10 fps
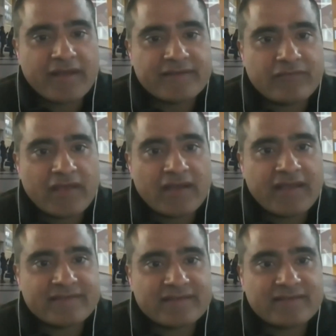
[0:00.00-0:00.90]
of AI
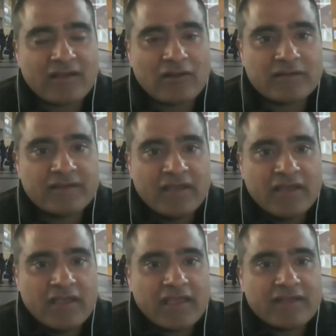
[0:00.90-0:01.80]
has excelled,
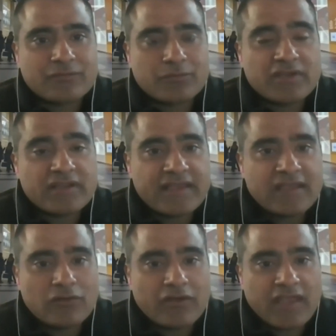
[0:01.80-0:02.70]
it's really
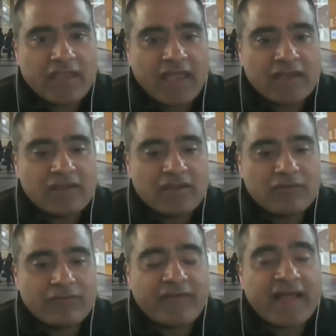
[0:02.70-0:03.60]
looking at,
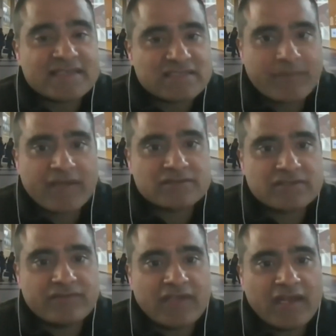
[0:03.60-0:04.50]
vast amounts
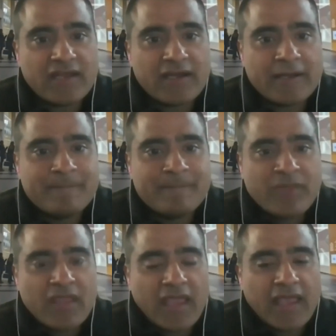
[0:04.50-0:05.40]
of data
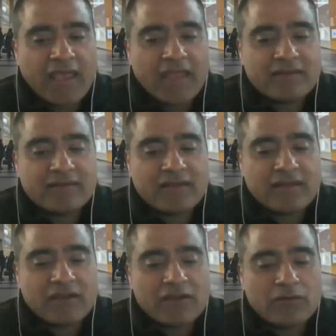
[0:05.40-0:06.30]
and,
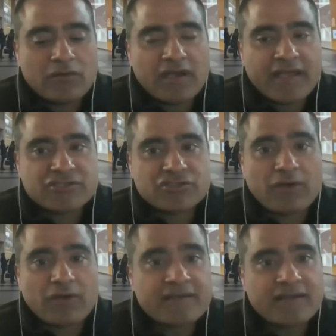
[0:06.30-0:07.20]

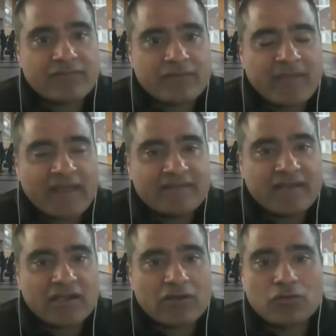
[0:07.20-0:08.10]
extracting from that
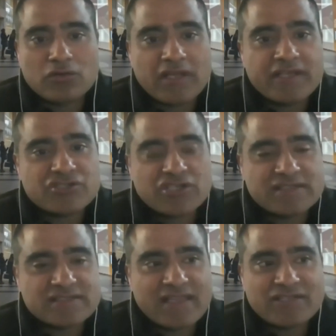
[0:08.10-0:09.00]
data
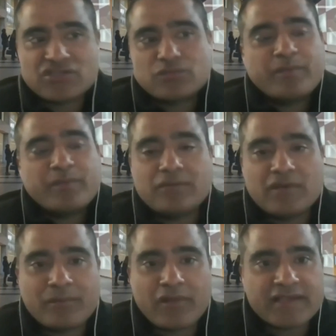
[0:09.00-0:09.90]
correlations that just would be too
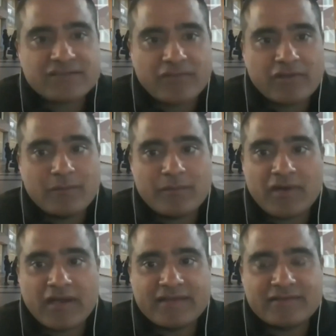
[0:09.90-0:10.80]
complex for the human
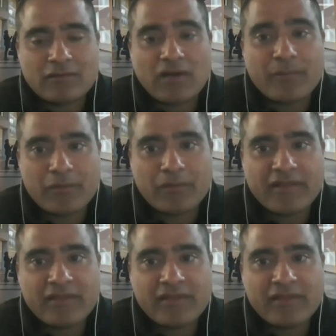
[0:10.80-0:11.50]
mind to grapple with.